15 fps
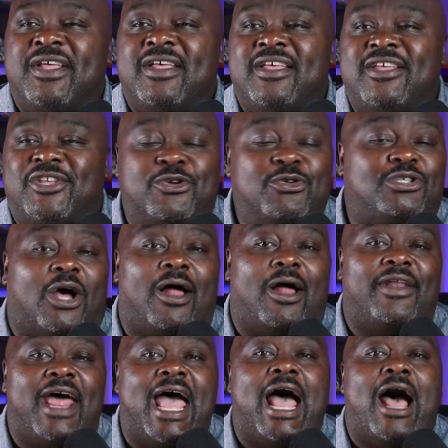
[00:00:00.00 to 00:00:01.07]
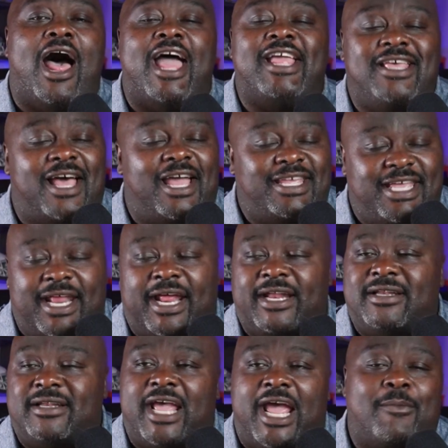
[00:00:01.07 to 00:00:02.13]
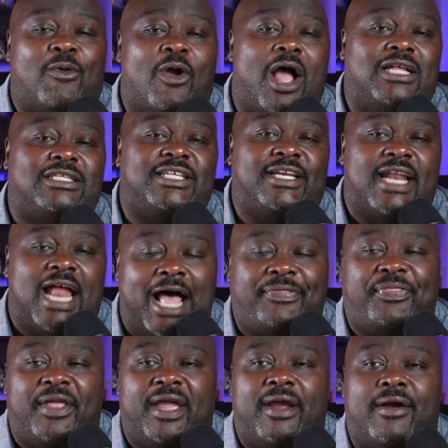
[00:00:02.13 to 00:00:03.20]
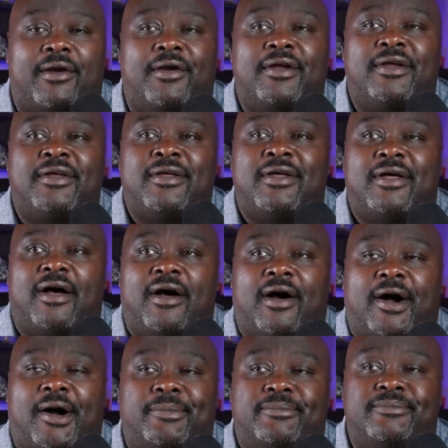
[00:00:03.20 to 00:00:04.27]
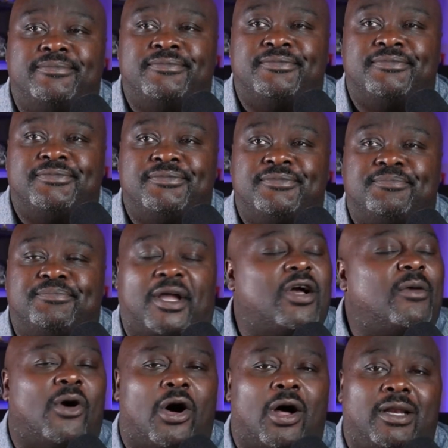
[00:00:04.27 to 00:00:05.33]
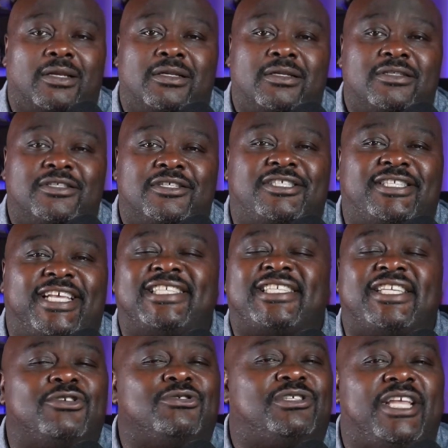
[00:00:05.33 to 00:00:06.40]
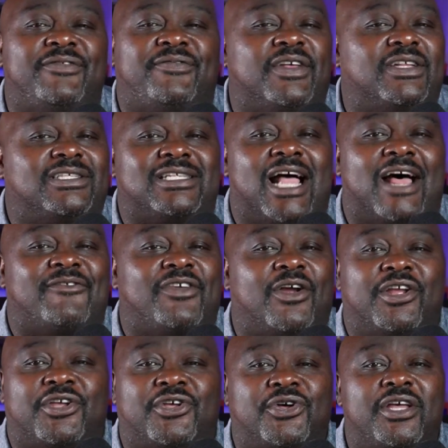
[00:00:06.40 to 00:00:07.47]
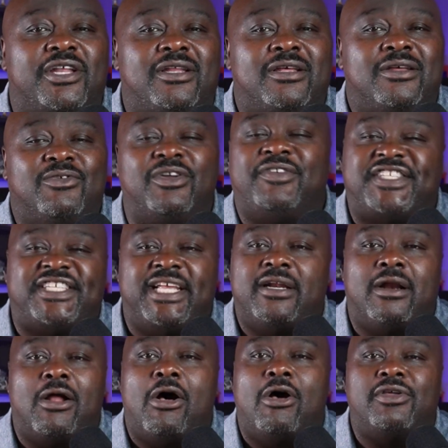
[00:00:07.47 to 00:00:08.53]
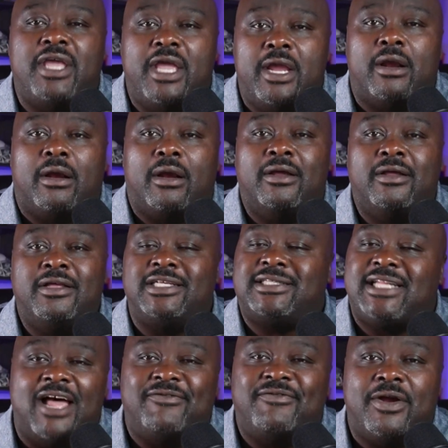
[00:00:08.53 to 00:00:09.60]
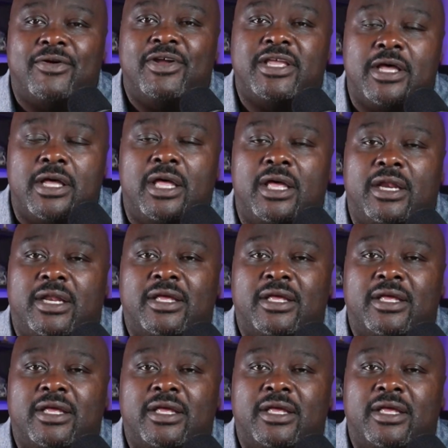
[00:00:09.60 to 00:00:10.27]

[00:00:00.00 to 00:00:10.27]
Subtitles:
Utah now, I get it. Cam Rising, not there. But come on. TCU's defense is not very good. We've seen it all year. It's not very good.